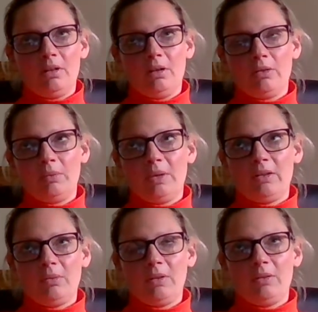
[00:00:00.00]
last
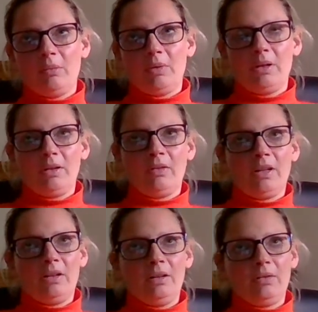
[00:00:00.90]
week's one, it's the one I
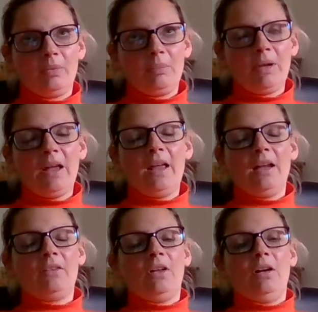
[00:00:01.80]
sent out last week, but
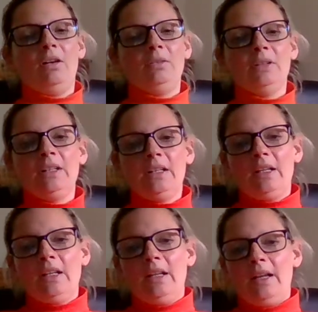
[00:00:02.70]
exile.
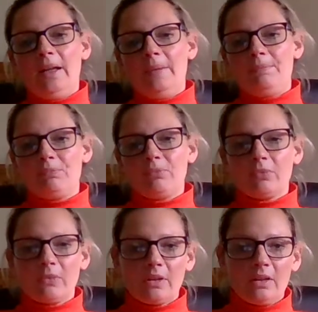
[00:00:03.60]
What